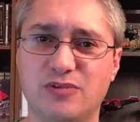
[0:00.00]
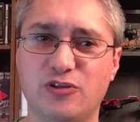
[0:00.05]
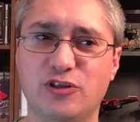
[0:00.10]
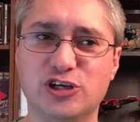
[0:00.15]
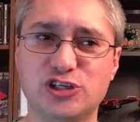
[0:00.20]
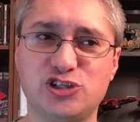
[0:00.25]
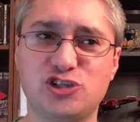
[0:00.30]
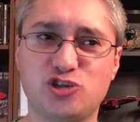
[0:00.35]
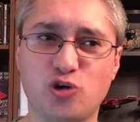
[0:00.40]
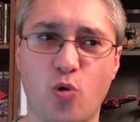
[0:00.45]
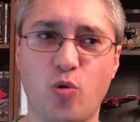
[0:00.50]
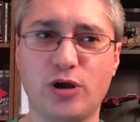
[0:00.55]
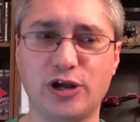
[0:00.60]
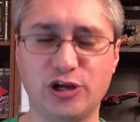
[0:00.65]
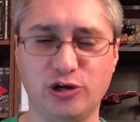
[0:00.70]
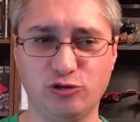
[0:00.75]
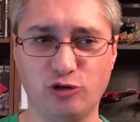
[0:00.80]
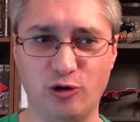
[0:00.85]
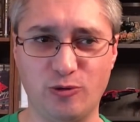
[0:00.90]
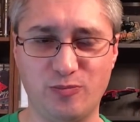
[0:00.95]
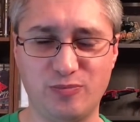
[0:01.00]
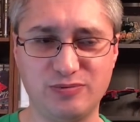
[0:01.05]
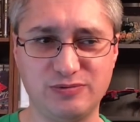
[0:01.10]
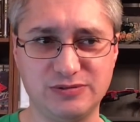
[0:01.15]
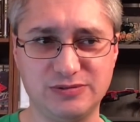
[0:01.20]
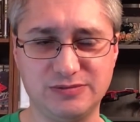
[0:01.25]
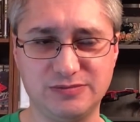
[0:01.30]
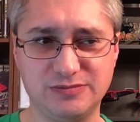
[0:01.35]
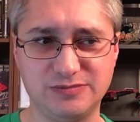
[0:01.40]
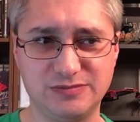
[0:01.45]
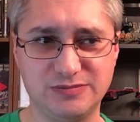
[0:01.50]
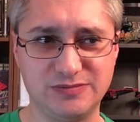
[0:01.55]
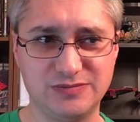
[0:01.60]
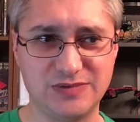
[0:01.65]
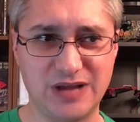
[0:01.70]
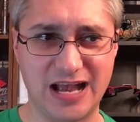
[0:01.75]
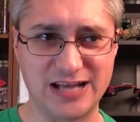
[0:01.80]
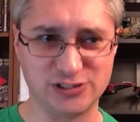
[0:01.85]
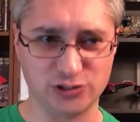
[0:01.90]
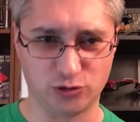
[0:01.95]
the story group
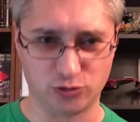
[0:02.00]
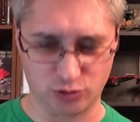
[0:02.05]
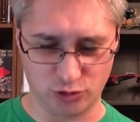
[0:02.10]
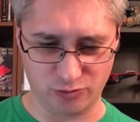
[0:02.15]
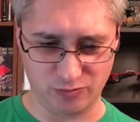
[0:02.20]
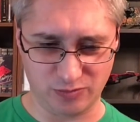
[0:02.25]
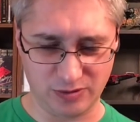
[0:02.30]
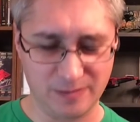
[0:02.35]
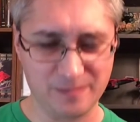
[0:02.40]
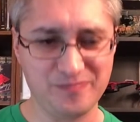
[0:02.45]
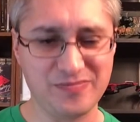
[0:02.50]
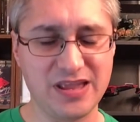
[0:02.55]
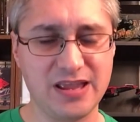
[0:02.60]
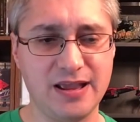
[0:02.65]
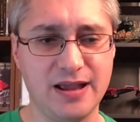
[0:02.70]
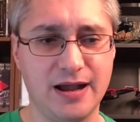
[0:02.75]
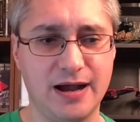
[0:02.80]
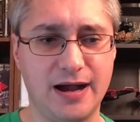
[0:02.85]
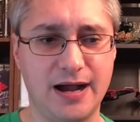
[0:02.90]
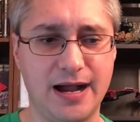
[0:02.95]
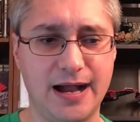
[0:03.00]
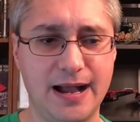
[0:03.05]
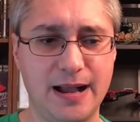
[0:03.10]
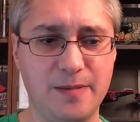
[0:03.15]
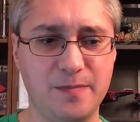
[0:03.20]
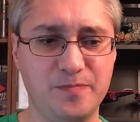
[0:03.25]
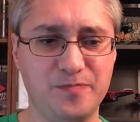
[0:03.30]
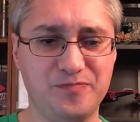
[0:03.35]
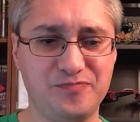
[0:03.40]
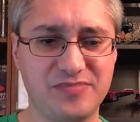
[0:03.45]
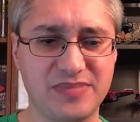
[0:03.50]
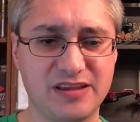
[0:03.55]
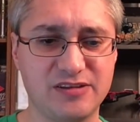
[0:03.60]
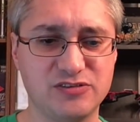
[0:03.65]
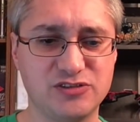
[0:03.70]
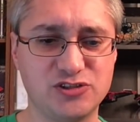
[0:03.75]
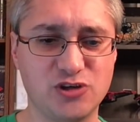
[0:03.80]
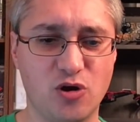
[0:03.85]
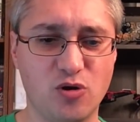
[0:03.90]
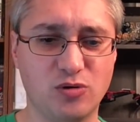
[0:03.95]
as a group.
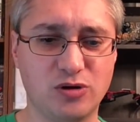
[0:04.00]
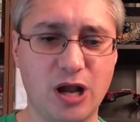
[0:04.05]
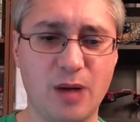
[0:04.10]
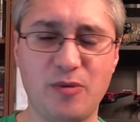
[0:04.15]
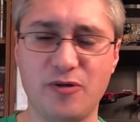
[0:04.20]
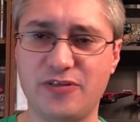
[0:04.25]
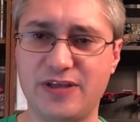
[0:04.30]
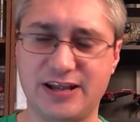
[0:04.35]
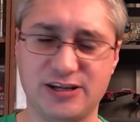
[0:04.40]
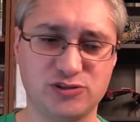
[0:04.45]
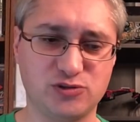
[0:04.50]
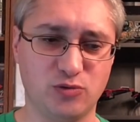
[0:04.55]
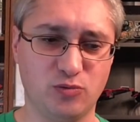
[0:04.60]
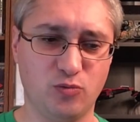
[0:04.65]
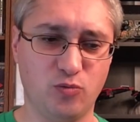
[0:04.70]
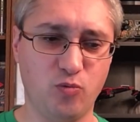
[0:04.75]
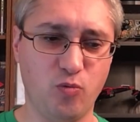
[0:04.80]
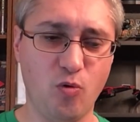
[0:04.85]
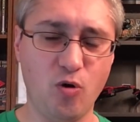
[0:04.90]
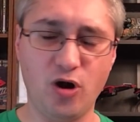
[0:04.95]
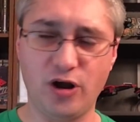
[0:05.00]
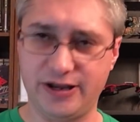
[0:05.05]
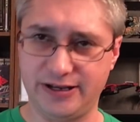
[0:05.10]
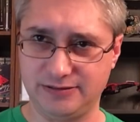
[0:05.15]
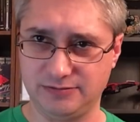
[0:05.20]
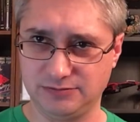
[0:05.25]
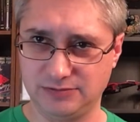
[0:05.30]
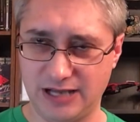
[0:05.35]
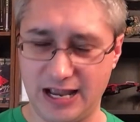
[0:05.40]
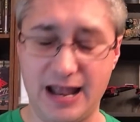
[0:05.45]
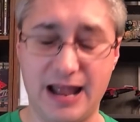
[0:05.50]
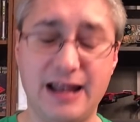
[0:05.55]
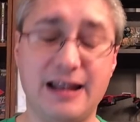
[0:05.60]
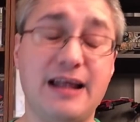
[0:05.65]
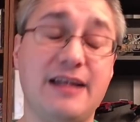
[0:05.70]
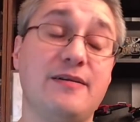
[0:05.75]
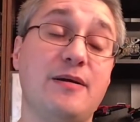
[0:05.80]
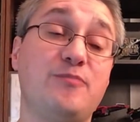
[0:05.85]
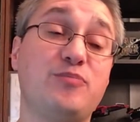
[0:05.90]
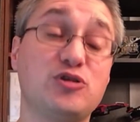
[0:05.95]
So a couple things. One,
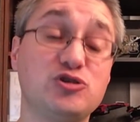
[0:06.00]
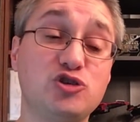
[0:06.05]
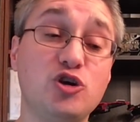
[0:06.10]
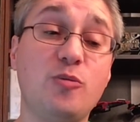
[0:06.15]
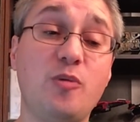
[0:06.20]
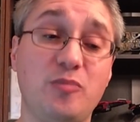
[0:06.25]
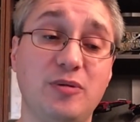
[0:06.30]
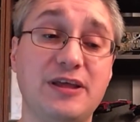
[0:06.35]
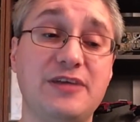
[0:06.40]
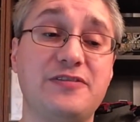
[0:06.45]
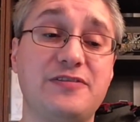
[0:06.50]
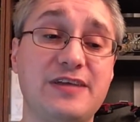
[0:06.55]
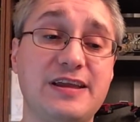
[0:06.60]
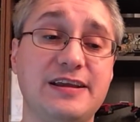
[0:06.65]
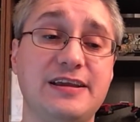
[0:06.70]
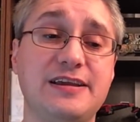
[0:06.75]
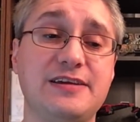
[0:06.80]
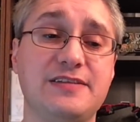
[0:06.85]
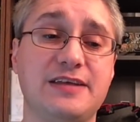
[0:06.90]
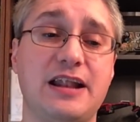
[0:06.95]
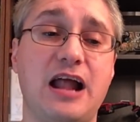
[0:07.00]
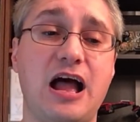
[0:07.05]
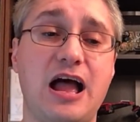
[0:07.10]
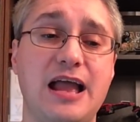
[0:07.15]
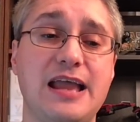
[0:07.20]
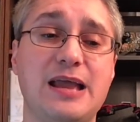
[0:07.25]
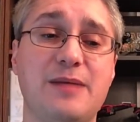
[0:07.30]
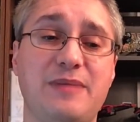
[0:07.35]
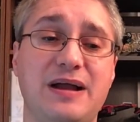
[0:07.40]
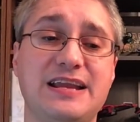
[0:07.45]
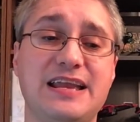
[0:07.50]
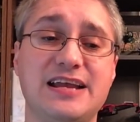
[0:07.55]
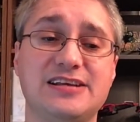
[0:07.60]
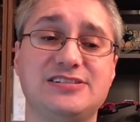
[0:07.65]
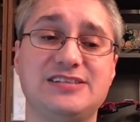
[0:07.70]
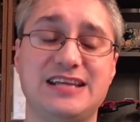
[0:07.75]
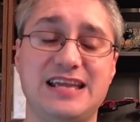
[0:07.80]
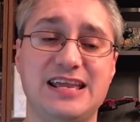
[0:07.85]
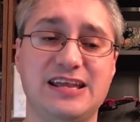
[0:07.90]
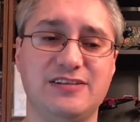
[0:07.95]
and presumably thinking that I am, I
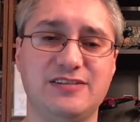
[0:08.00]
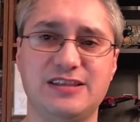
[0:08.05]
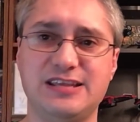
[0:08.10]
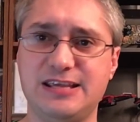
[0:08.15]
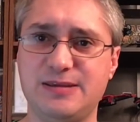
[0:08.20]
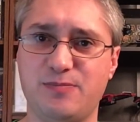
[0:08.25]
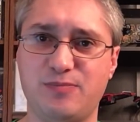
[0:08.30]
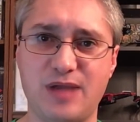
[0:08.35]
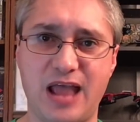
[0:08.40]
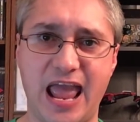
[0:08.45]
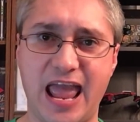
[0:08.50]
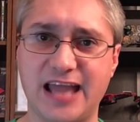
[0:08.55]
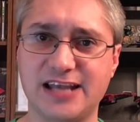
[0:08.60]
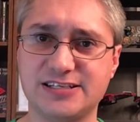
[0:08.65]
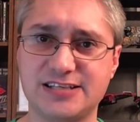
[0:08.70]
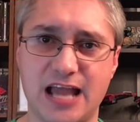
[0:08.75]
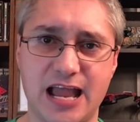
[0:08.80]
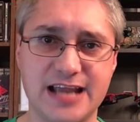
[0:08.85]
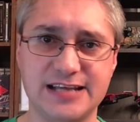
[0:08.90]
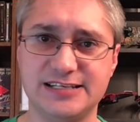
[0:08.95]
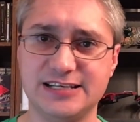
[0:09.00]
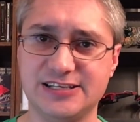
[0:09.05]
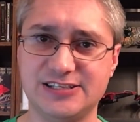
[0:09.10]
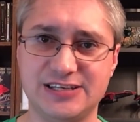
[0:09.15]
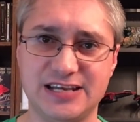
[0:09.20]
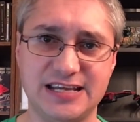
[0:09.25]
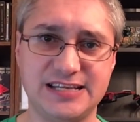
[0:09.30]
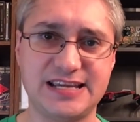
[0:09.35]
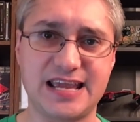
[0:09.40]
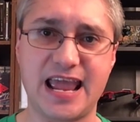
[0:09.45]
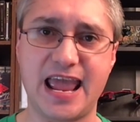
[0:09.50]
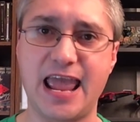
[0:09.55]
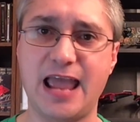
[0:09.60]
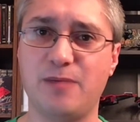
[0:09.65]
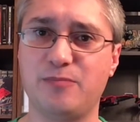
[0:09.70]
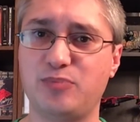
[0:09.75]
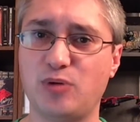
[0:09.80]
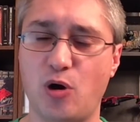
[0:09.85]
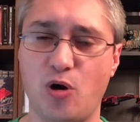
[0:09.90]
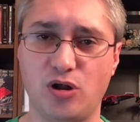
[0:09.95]
guess, in the anti-Disney
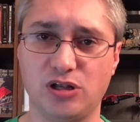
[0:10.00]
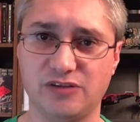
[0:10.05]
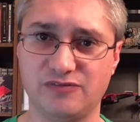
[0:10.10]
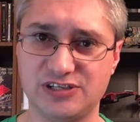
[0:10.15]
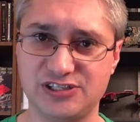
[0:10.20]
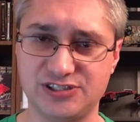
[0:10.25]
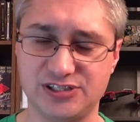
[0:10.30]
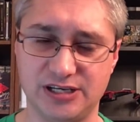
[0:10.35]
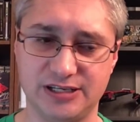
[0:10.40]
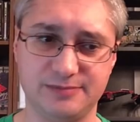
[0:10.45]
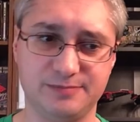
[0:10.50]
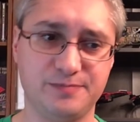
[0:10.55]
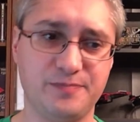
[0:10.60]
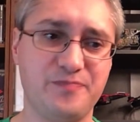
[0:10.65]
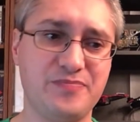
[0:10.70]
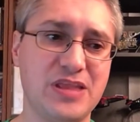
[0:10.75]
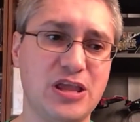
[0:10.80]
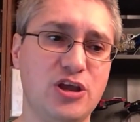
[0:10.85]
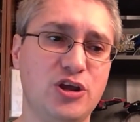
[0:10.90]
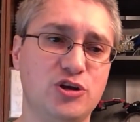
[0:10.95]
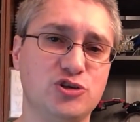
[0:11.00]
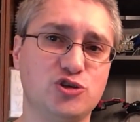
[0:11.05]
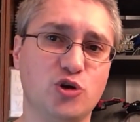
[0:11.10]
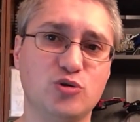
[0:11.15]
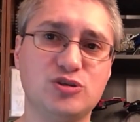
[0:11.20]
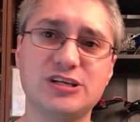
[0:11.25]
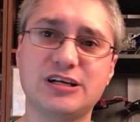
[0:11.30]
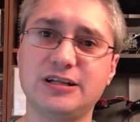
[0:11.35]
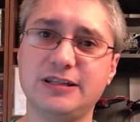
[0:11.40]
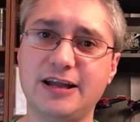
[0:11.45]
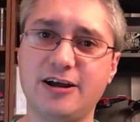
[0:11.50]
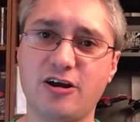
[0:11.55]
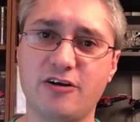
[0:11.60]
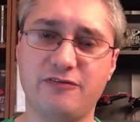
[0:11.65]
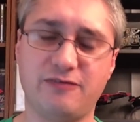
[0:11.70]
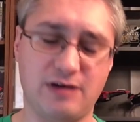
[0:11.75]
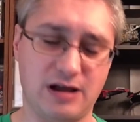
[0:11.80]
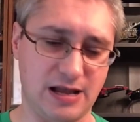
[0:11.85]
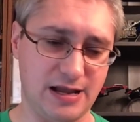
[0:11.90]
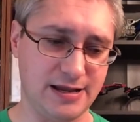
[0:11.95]
camp all of a sudden. So to
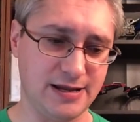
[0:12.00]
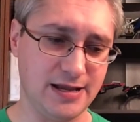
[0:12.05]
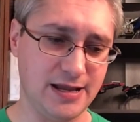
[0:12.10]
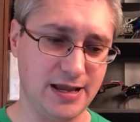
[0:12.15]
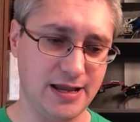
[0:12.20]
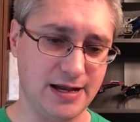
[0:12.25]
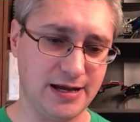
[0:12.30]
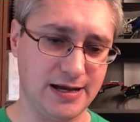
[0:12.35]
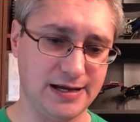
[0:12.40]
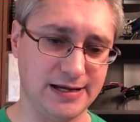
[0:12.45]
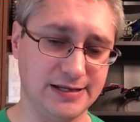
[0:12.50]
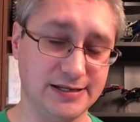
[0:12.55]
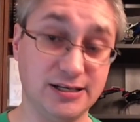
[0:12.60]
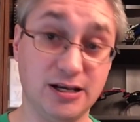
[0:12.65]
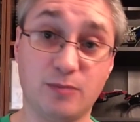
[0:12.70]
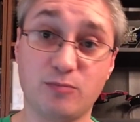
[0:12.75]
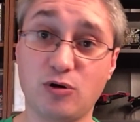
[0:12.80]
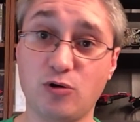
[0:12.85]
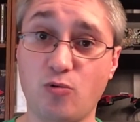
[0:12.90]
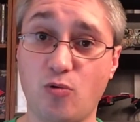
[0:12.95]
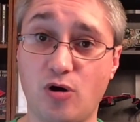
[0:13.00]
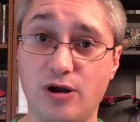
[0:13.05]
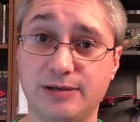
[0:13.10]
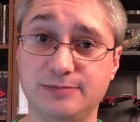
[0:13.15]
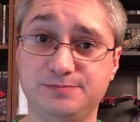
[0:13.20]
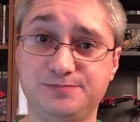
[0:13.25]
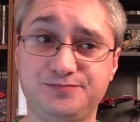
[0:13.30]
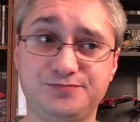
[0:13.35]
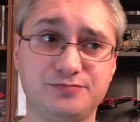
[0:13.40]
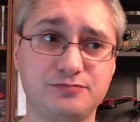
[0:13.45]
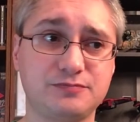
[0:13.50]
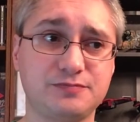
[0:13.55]
clarify, number one,